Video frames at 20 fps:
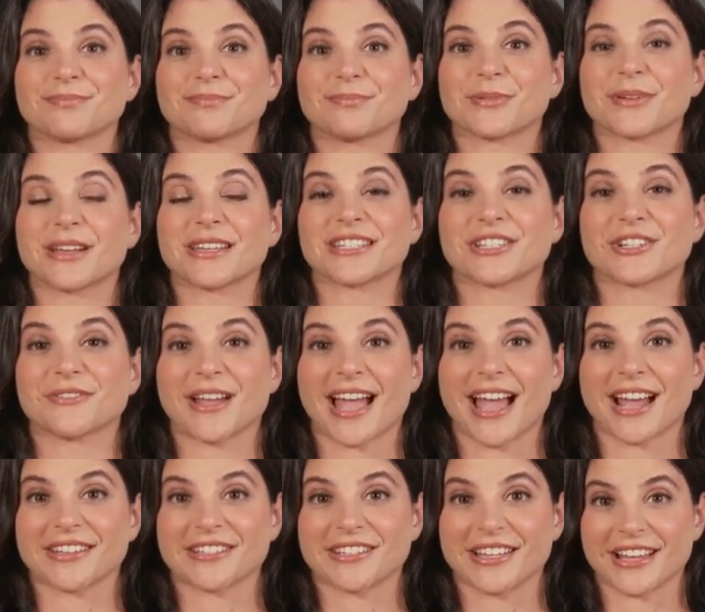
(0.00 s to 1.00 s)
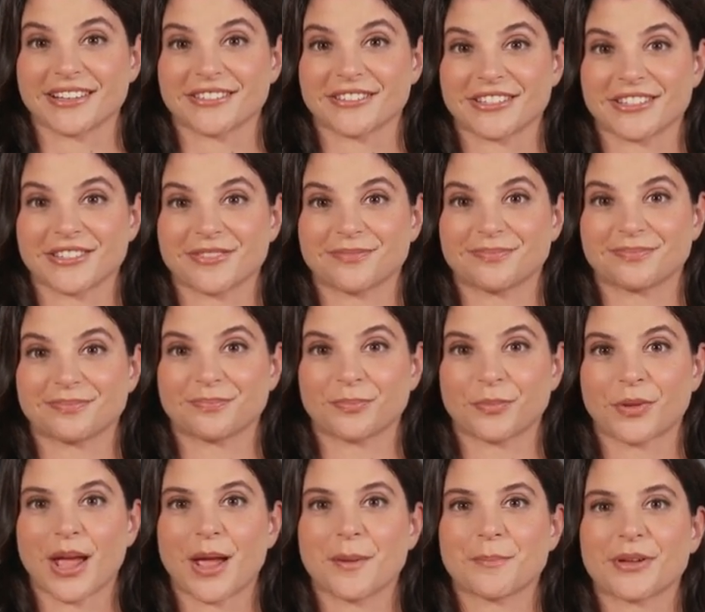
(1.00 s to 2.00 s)
List of assets,
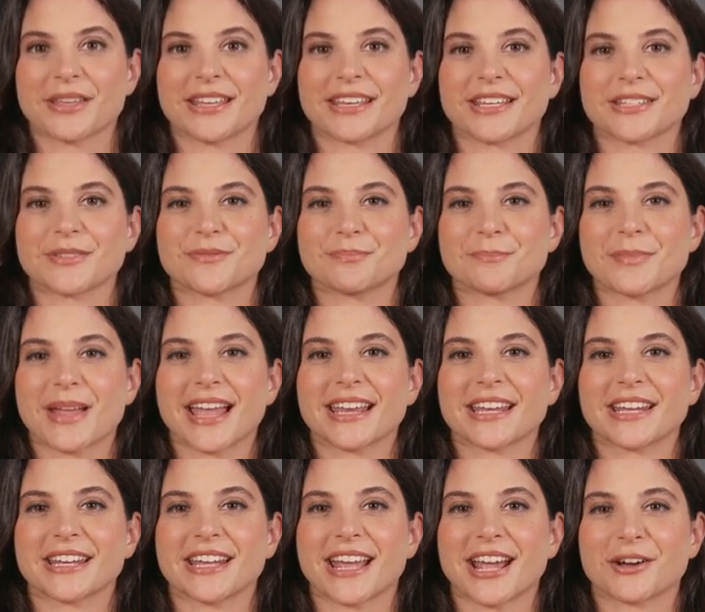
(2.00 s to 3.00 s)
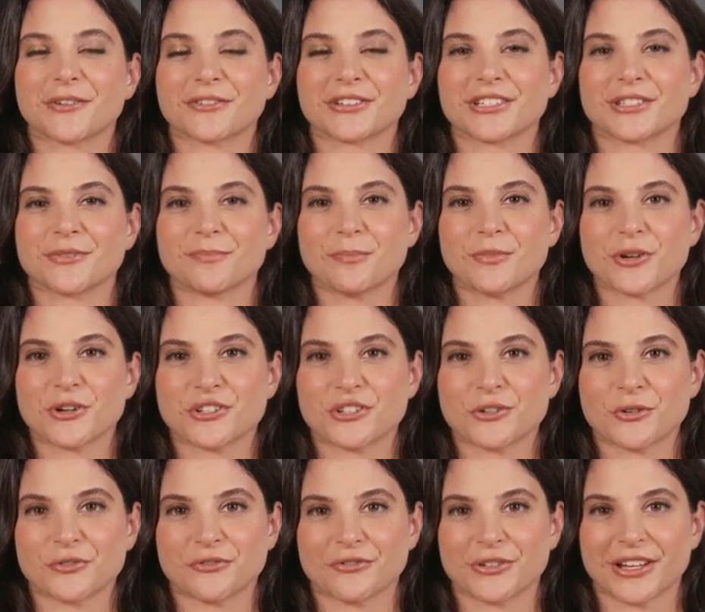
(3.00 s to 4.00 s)
property, bank accounts,
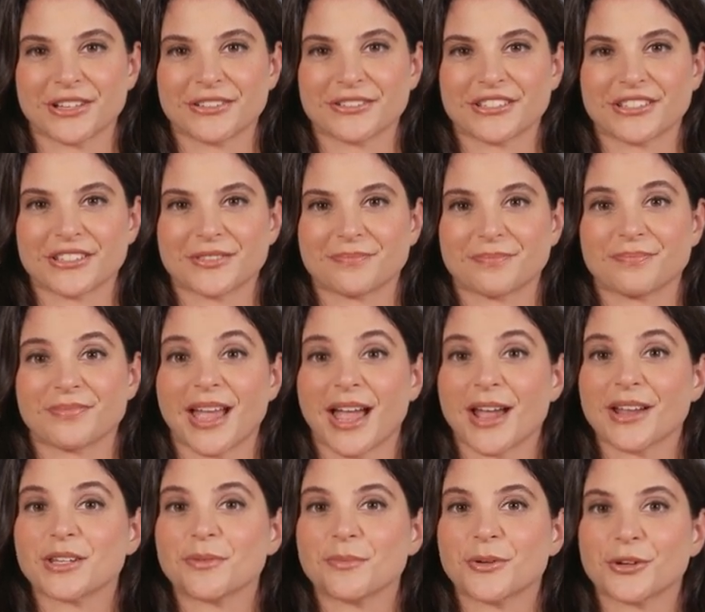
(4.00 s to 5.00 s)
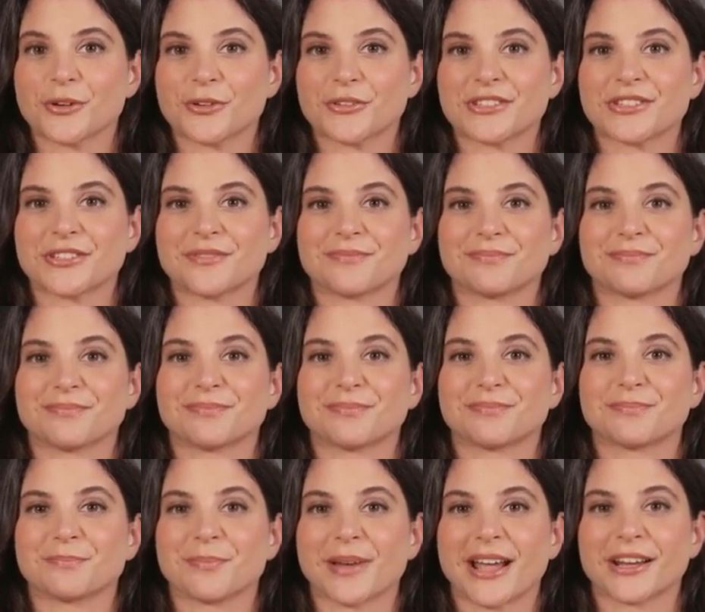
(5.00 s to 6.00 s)
mutual funds, valuables.
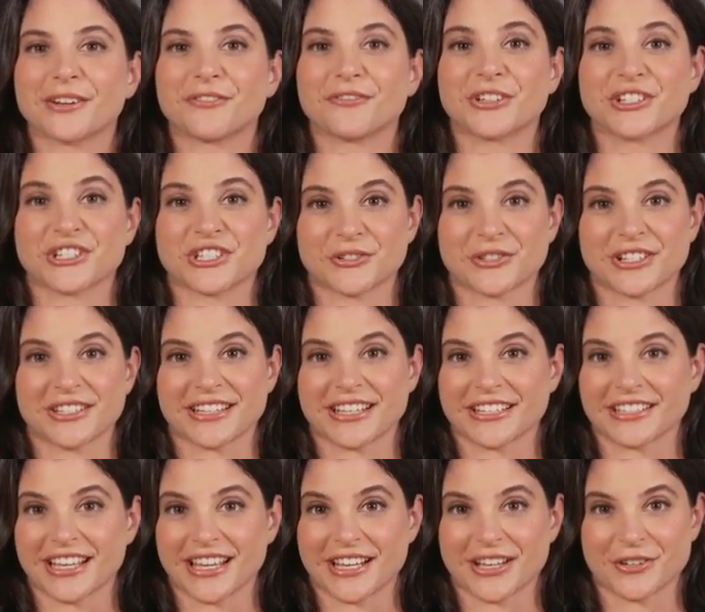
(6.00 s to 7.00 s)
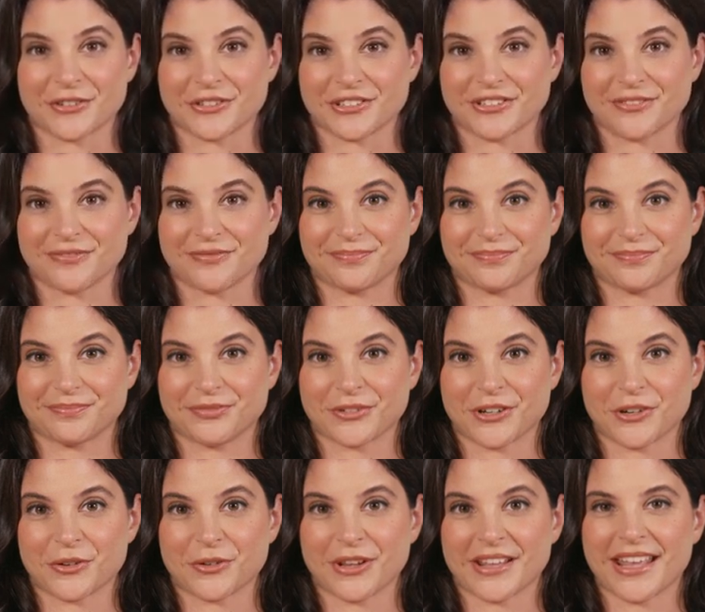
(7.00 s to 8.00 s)
Beneficiary details.
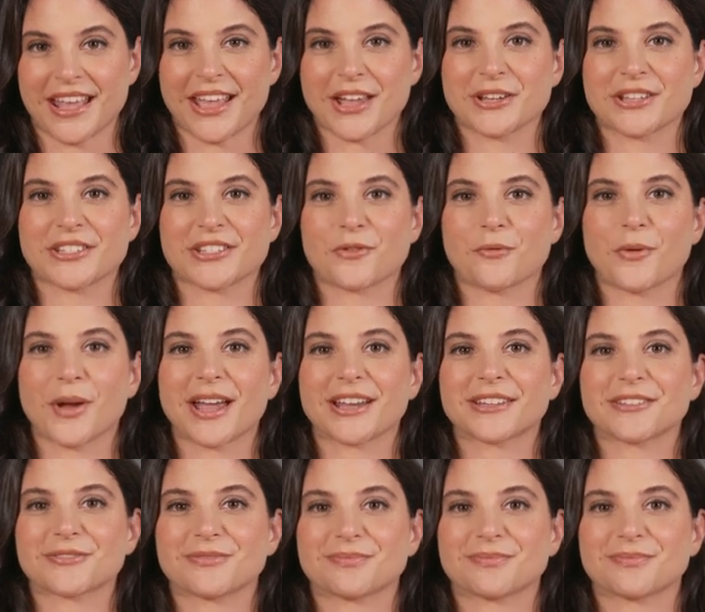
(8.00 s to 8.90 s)
Who inherits what?